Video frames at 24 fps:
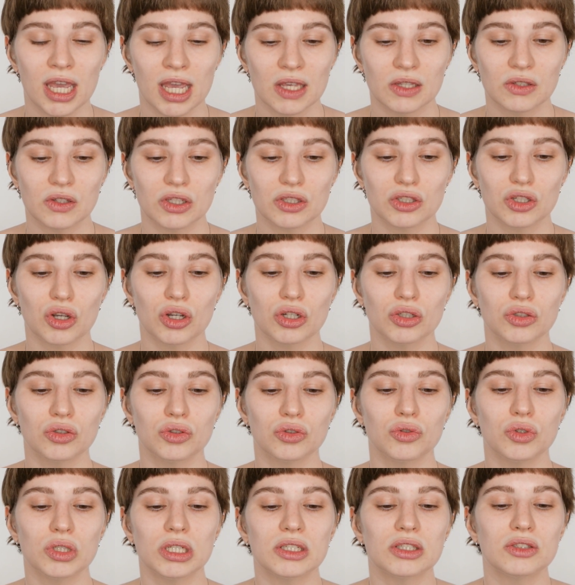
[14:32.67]
So it's going to
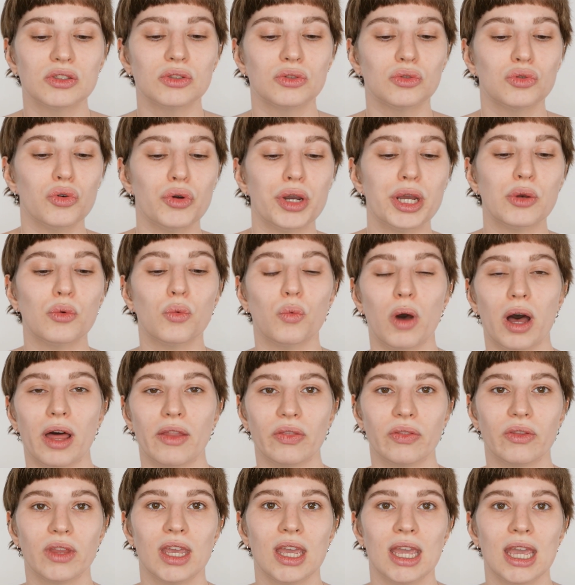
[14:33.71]
do the two in
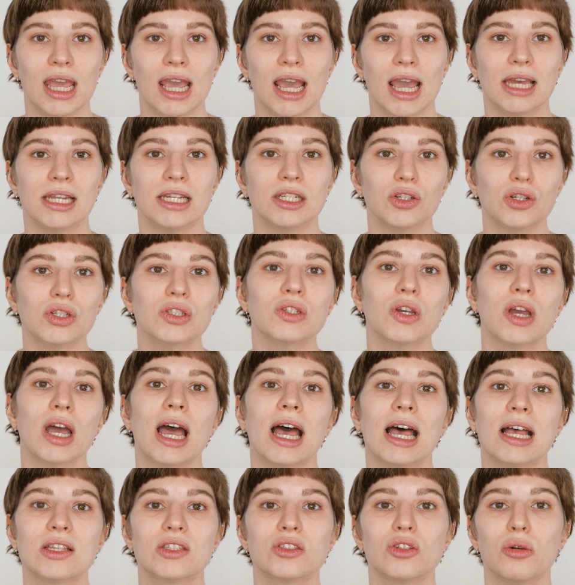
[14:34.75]
one. And it also
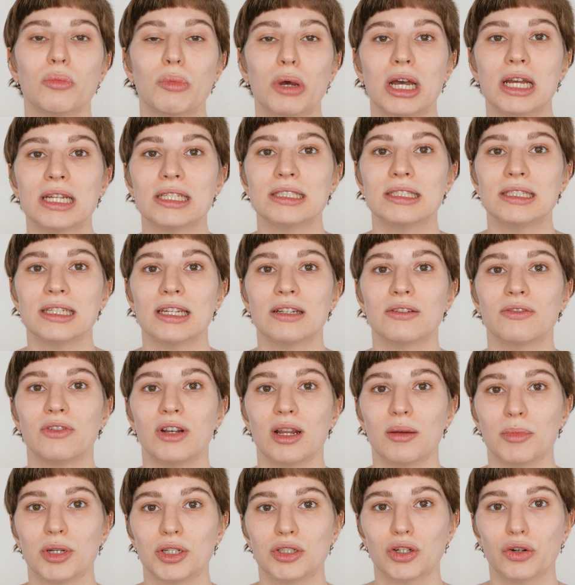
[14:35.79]
has some
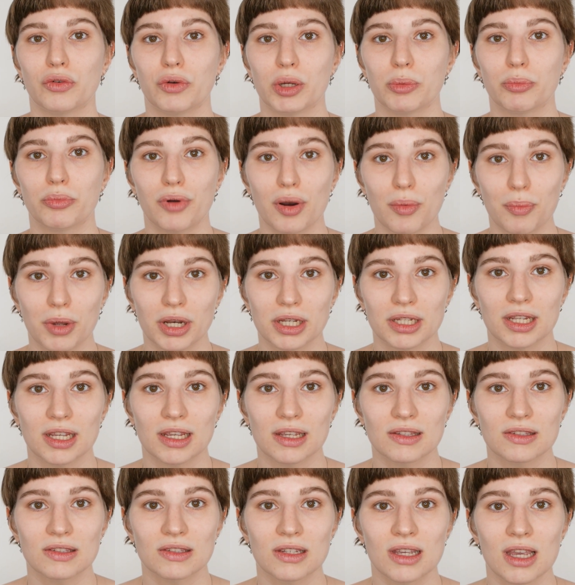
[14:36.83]
anti-inflammatory
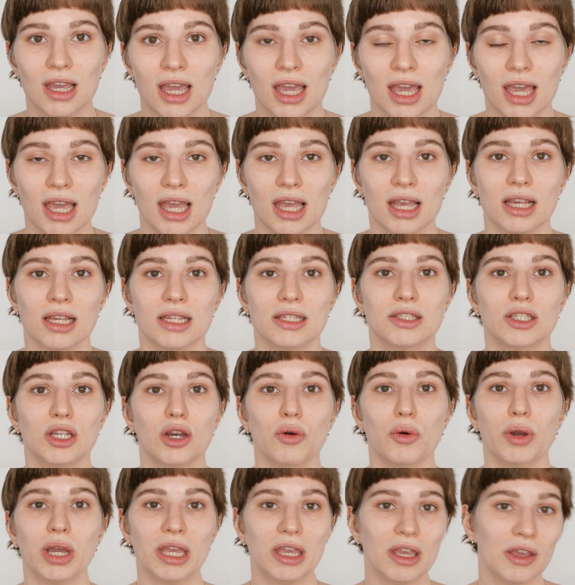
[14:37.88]
properties.
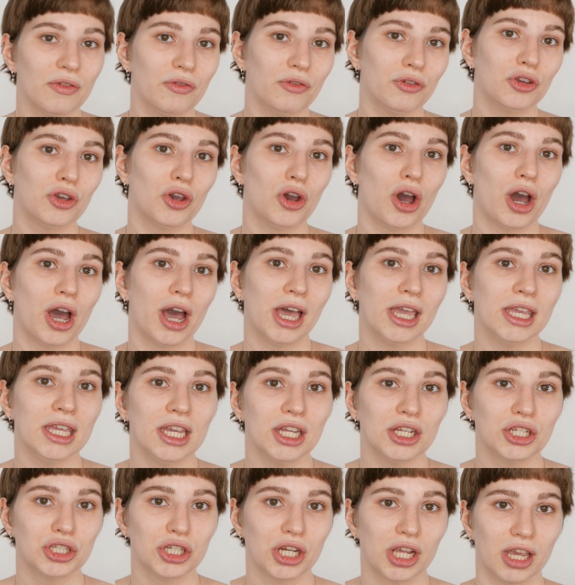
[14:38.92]
So if your
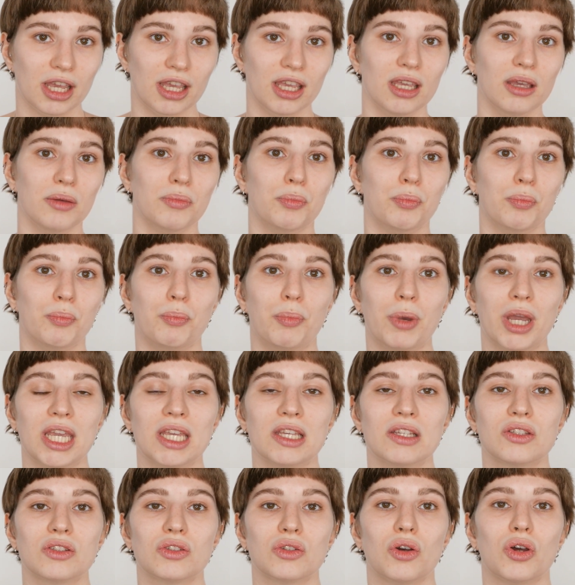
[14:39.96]
AHA,
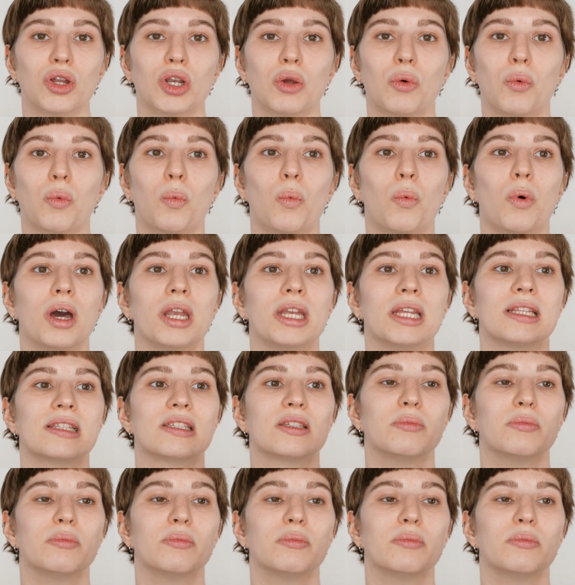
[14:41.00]
based on what it's